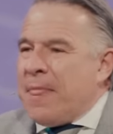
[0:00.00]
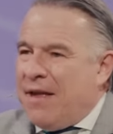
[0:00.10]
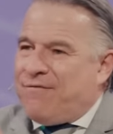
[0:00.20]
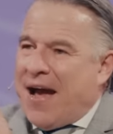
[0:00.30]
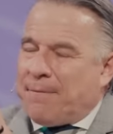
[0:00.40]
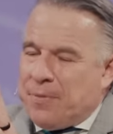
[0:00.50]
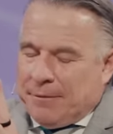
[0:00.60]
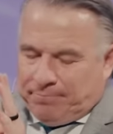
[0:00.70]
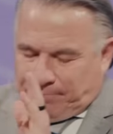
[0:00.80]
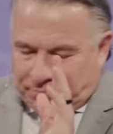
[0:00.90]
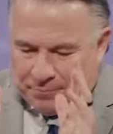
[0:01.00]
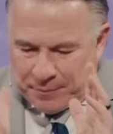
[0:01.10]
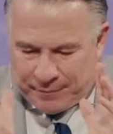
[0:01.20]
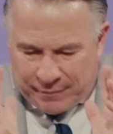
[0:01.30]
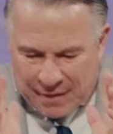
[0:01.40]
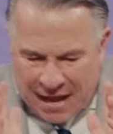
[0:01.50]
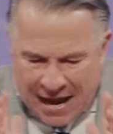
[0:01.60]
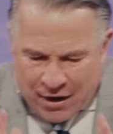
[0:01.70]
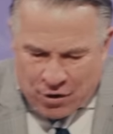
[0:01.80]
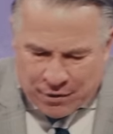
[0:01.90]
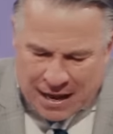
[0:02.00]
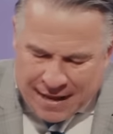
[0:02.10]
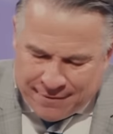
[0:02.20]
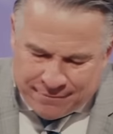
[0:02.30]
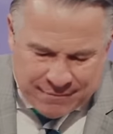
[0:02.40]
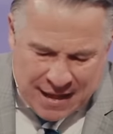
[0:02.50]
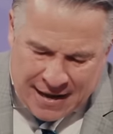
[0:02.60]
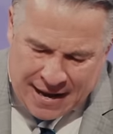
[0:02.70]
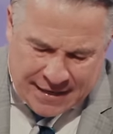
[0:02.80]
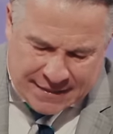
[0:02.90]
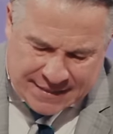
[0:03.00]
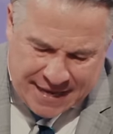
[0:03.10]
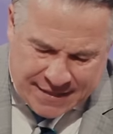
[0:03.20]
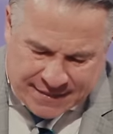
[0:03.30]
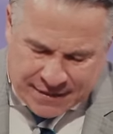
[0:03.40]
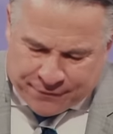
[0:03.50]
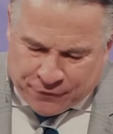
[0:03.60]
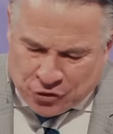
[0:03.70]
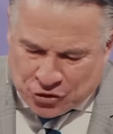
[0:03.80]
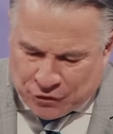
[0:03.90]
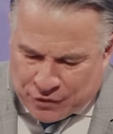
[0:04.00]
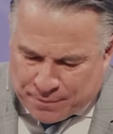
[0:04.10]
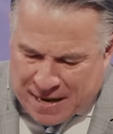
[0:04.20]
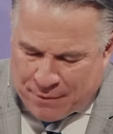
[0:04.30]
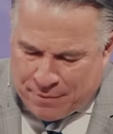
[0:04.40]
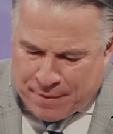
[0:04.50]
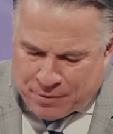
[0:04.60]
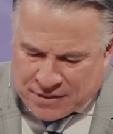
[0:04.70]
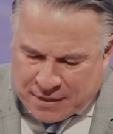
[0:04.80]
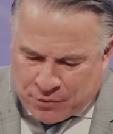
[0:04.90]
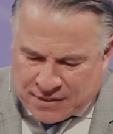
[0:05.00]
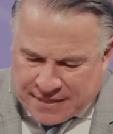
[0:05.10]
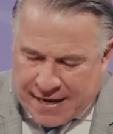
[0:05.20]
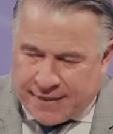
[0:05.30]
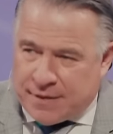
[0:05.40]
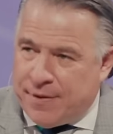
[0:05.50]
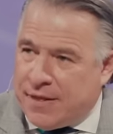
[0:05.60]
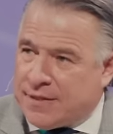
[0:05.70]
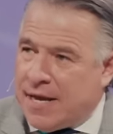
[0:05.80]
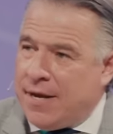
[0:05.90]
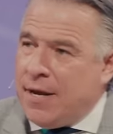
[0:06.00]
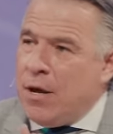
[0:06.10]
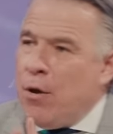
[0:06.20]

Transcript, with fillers: In fact, I heard, I, I, I didn't say this in the first service, but I remember someone saying to me, they said,